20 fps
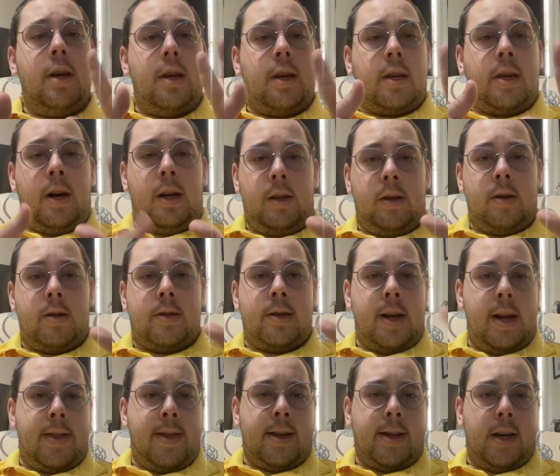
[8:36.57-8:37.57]
colors, and
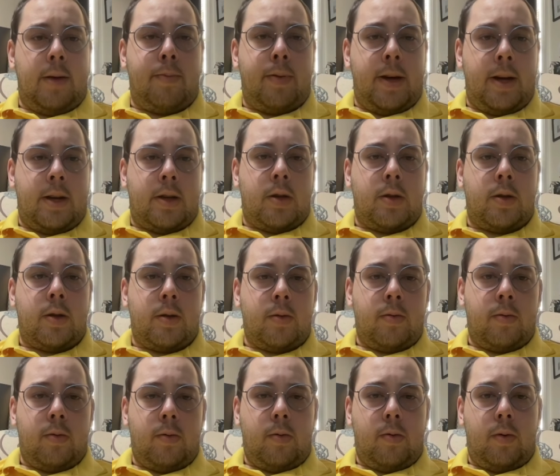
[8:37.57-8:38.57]
I think I picked
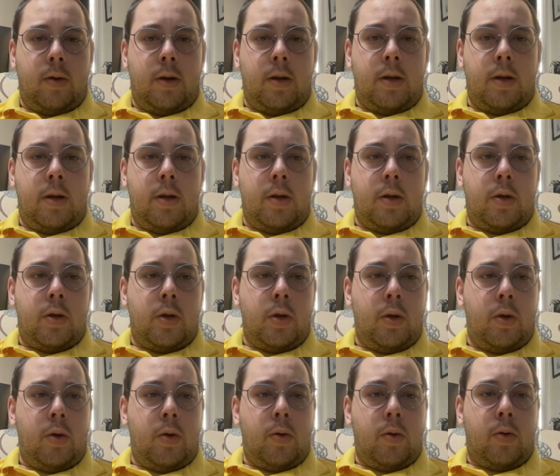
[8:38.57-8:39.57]
1,
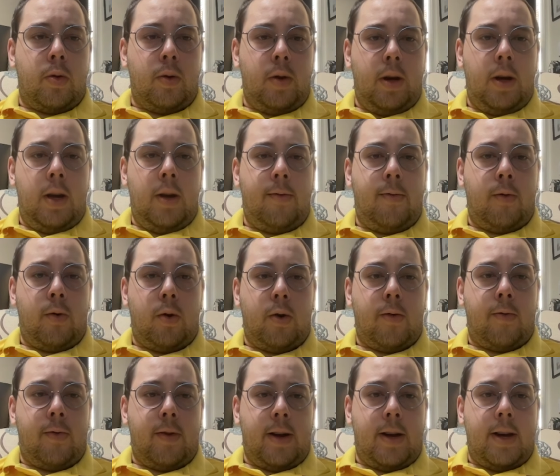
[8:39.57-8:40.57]
2, 3, 4,
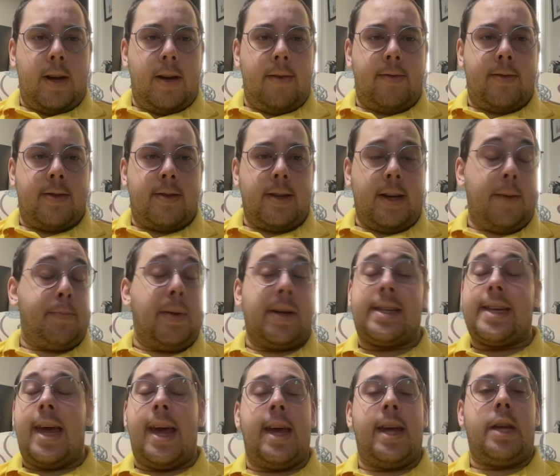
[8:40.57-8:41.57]
5. I
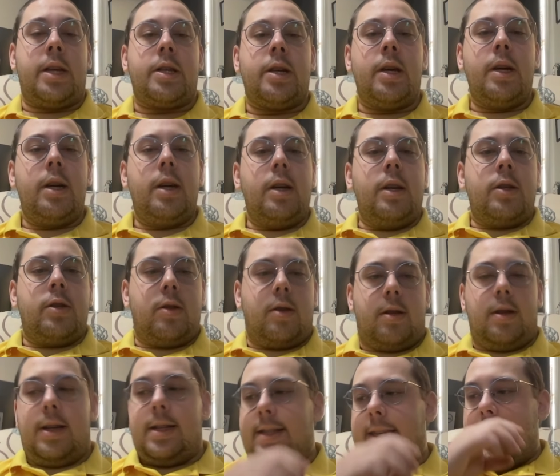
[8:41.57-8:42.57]
picked 8. So as
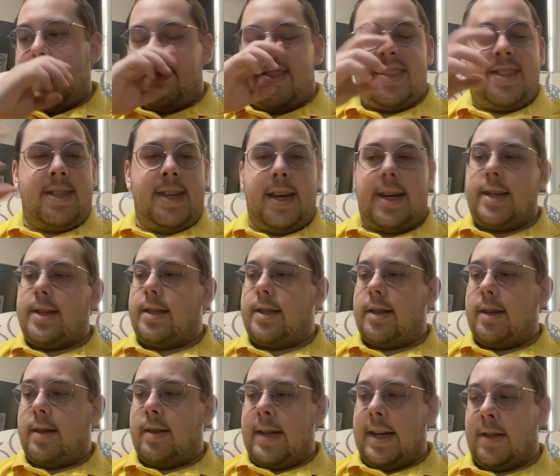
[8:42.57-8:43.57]
long as they have 6,
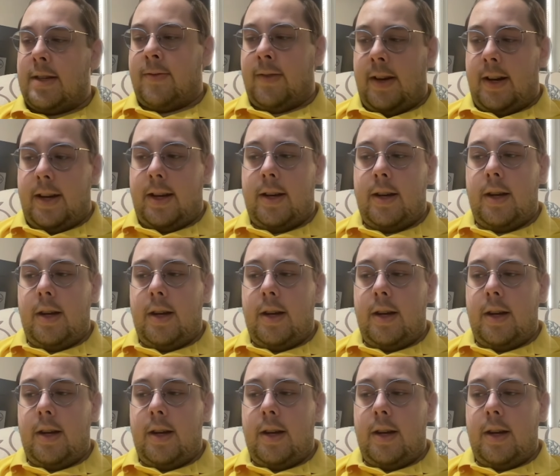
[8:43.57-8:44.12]
that's fine.